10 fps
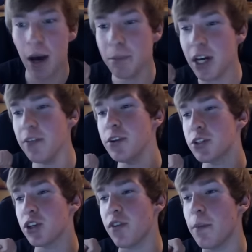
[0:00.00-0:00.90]
I'm not even
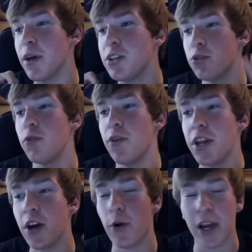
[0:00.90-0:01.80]
sure if I'm gonna do a
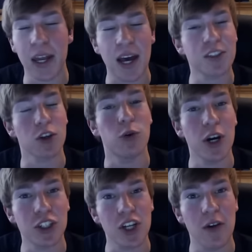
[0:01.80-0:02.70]
video where I can ask a
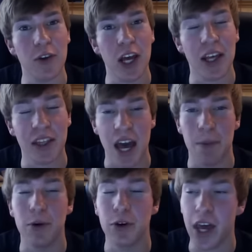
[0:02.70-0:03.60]
question every day like
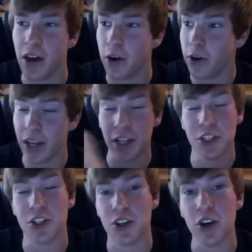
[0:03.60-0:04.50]
that, but okay, alright,
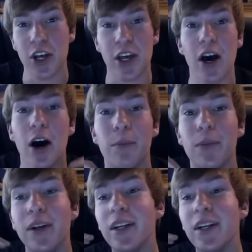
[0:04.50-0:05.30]
let's just start it. Um...